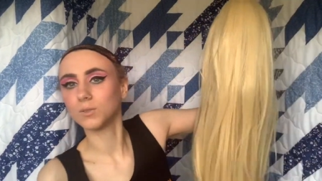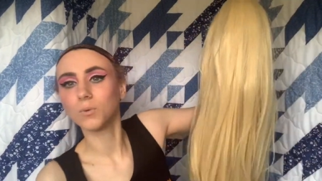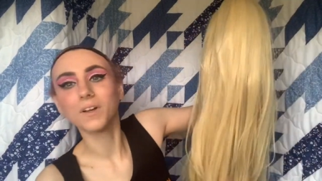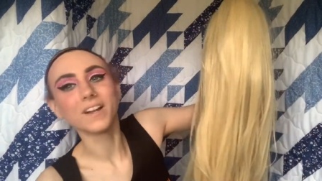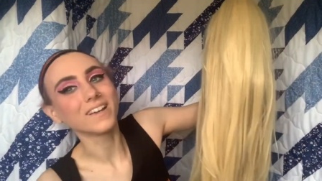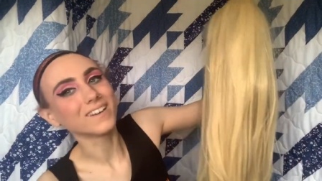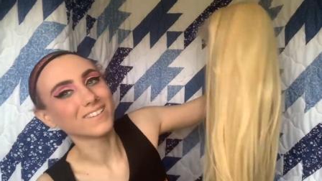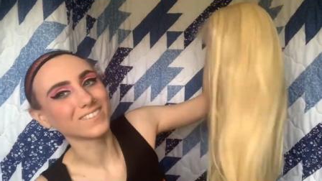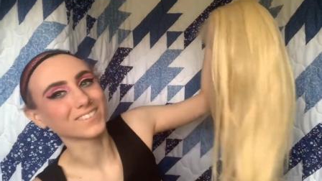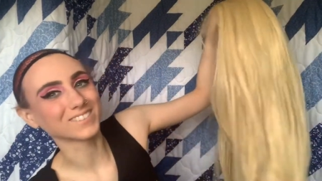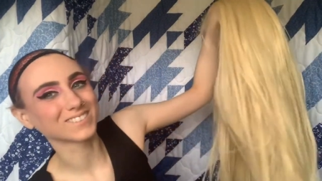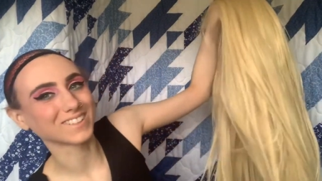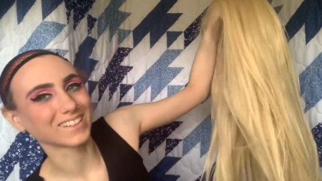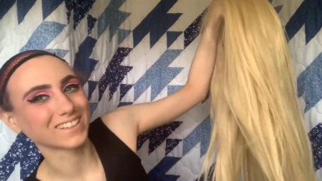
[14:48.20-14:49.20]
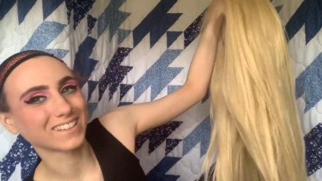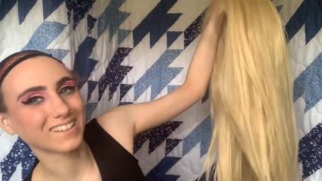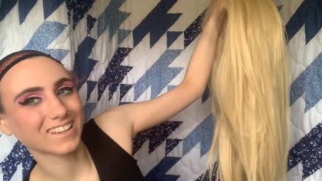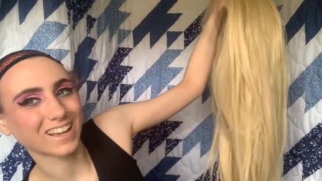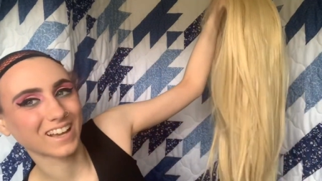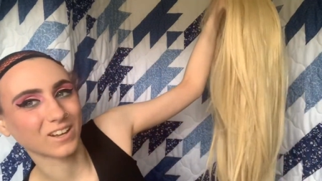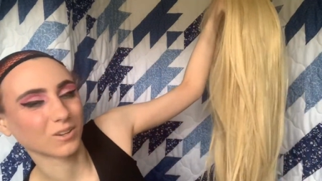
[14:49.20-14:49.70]
what it looks like
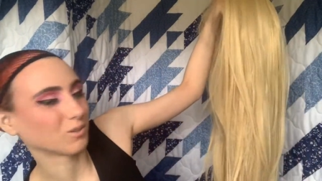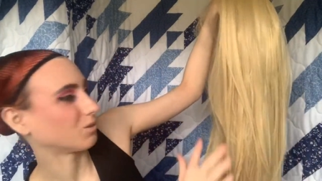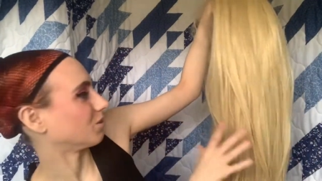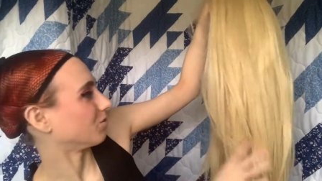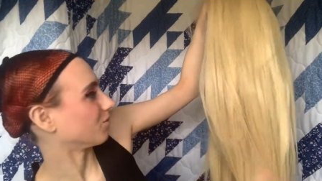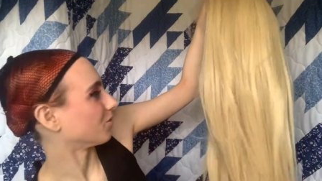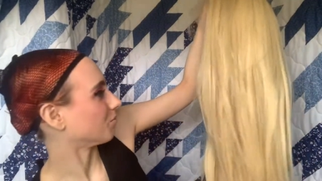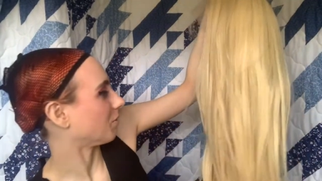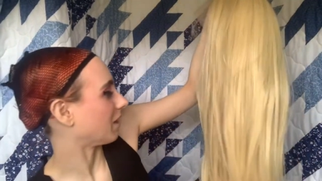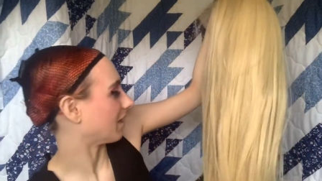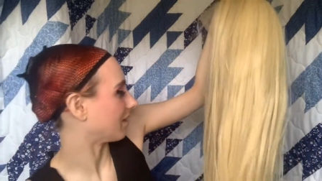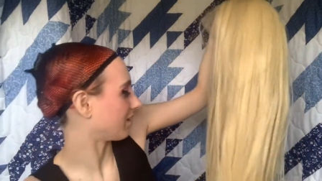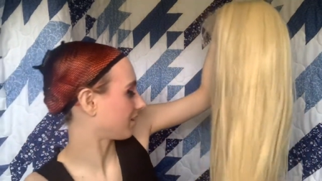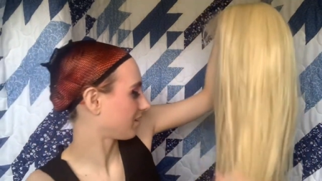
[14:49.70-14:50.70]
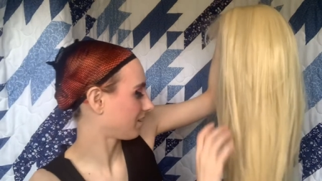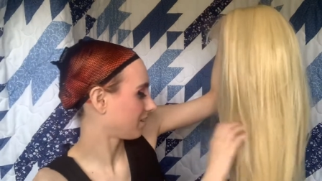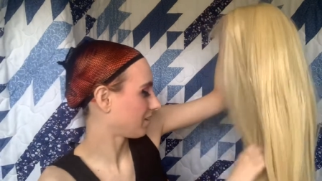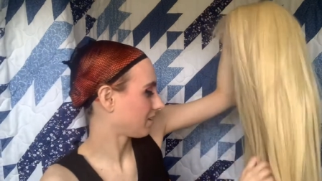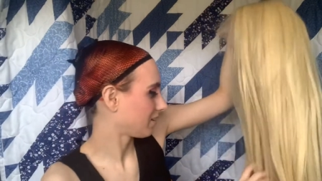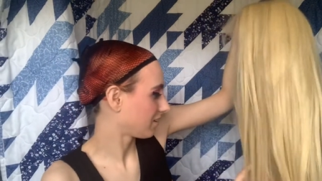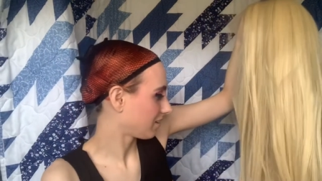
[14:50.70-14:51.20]
out of the bag
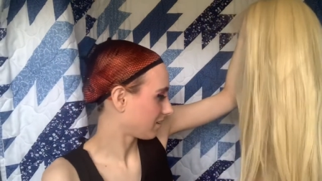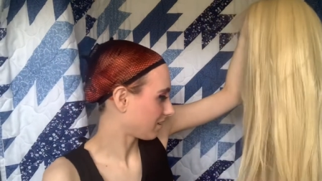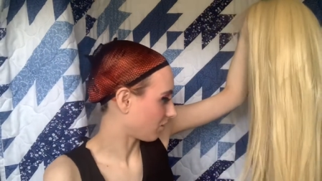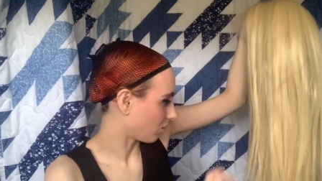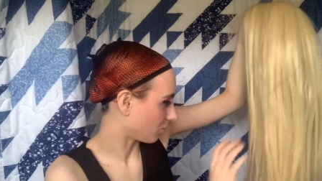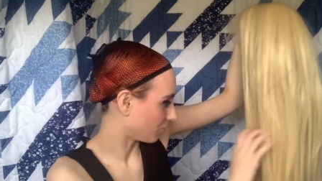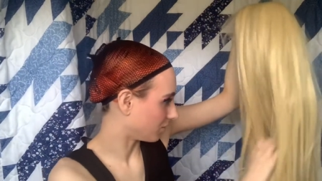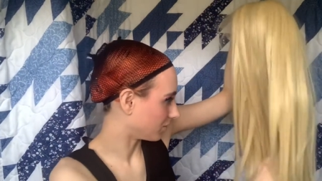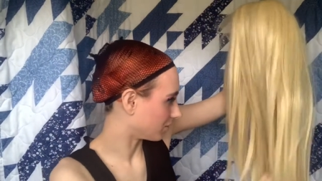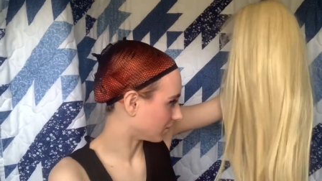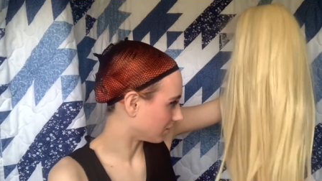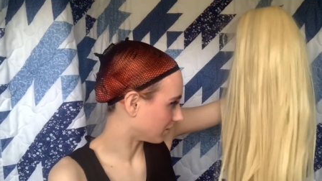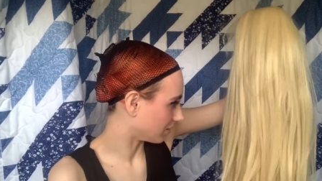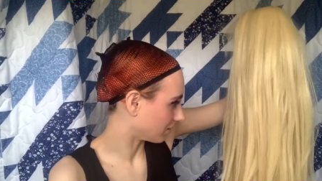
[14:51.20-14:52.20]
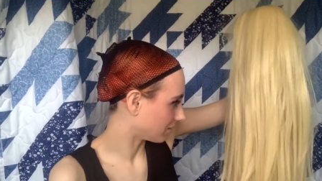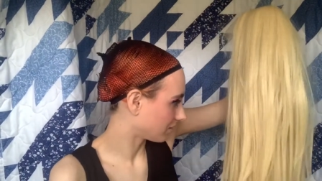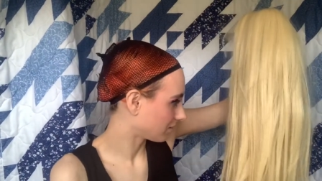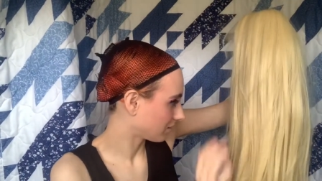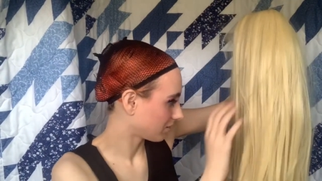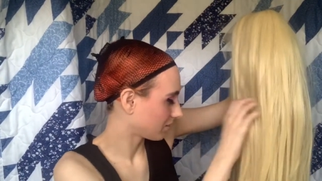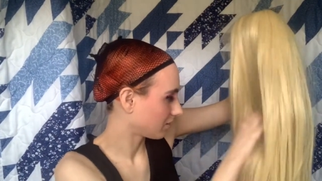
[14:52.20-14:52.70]
obviously
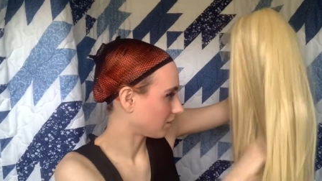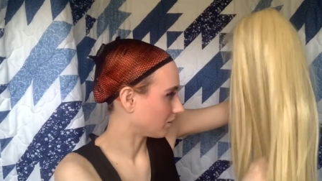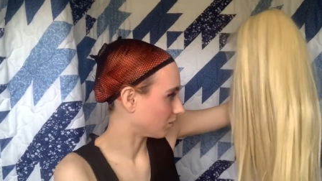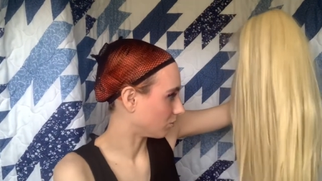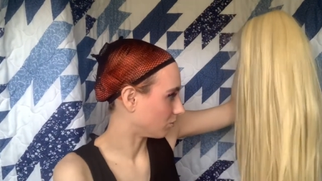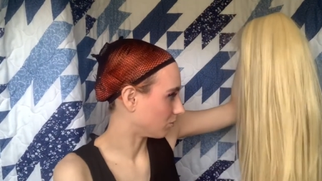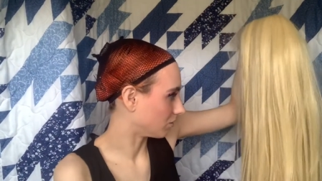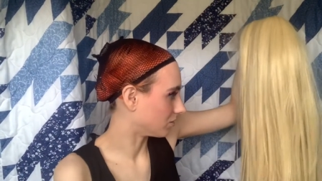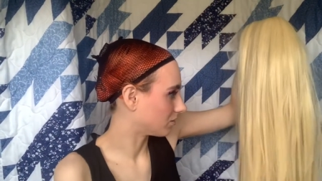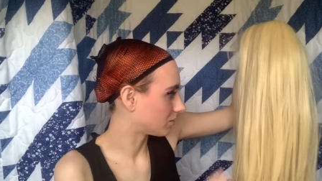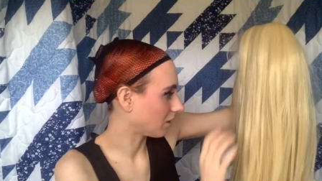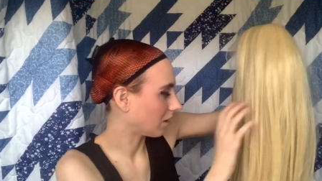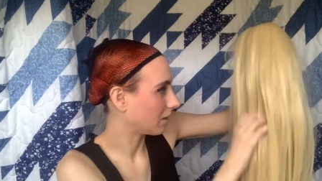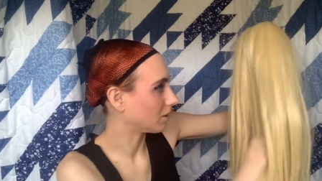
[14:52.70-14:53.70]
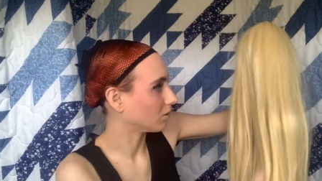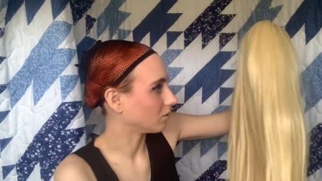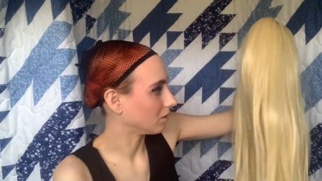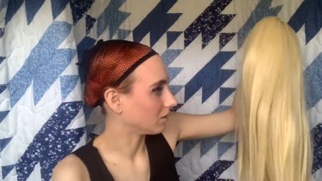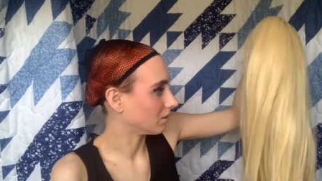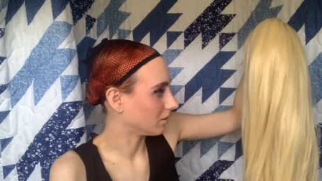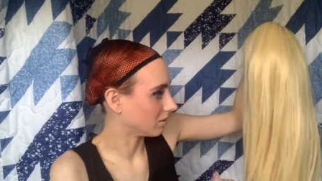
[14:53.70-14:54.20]
you know you can style
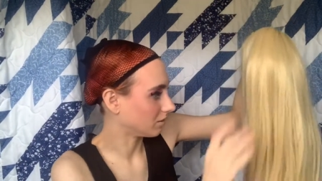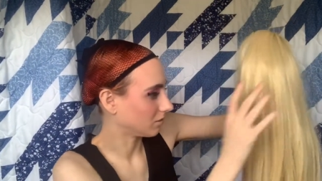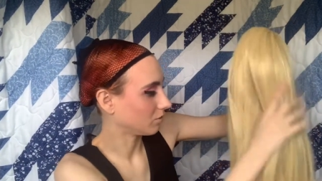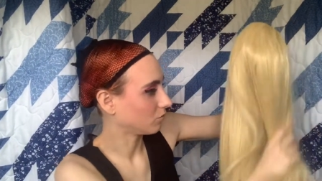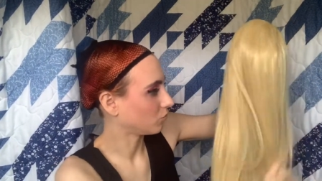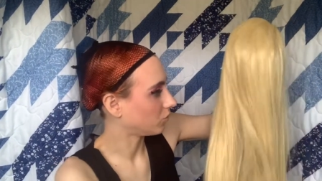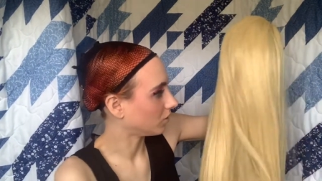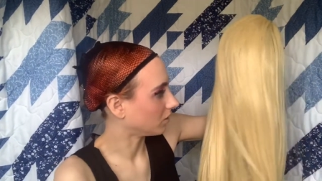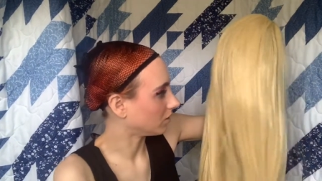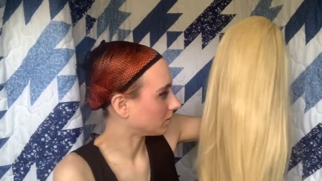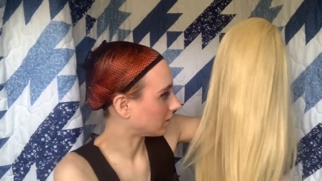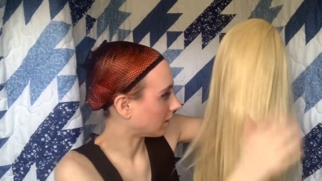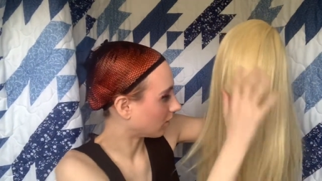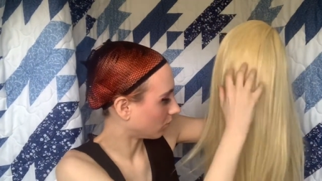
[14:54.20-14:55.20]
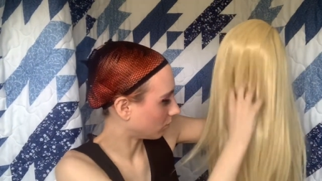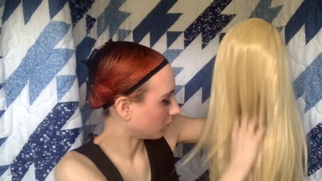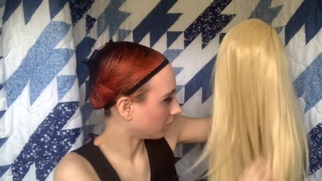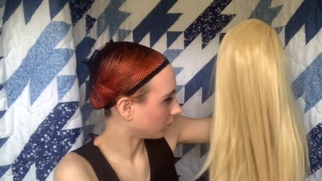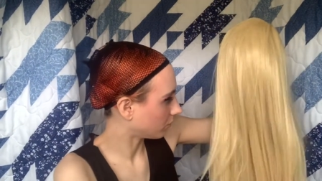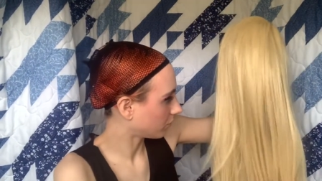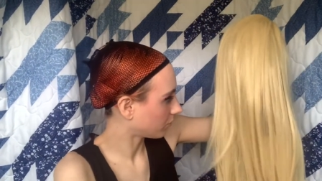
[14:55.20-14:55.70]
it thin it down
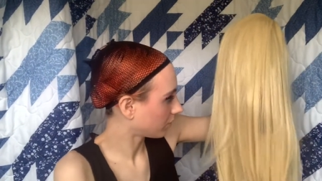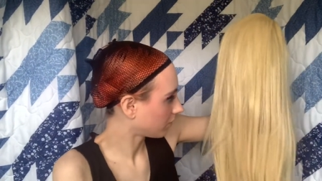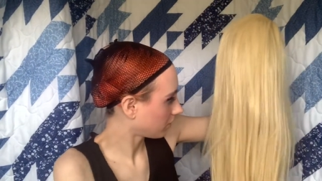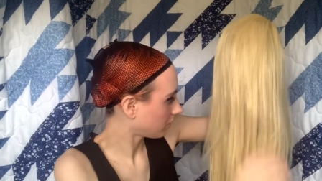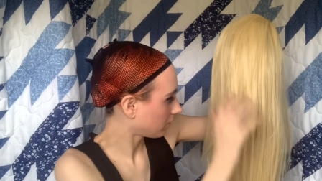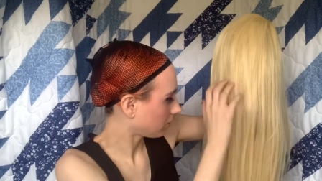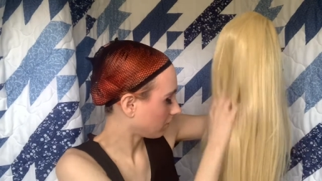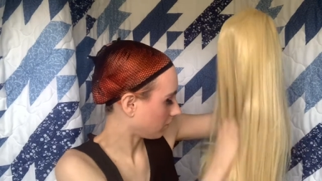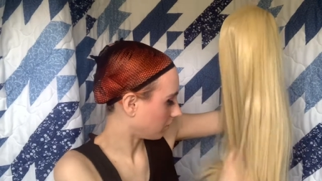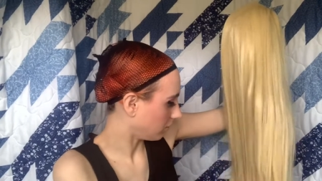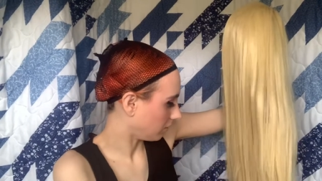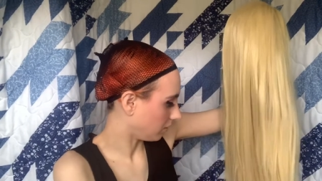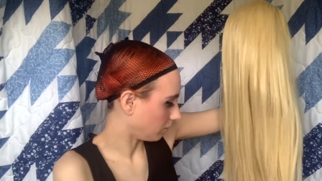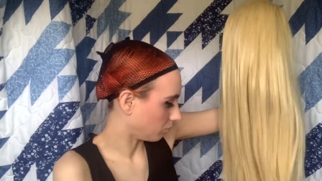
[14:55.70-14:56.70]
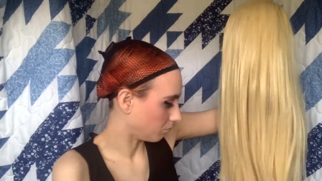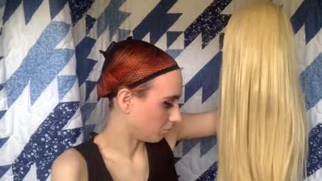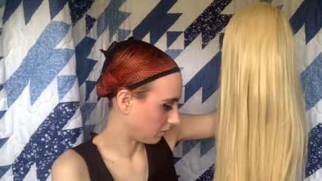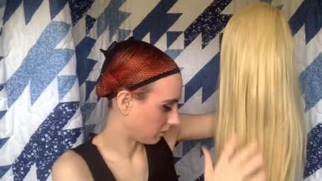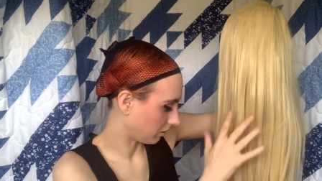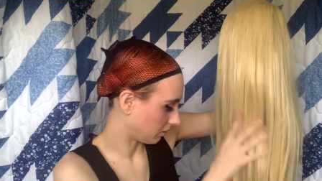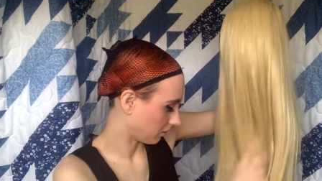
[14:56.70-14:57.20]
if need
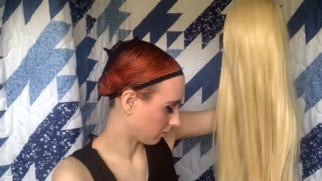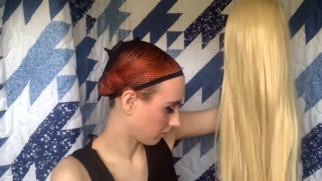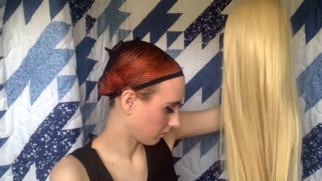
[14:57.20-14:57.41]
be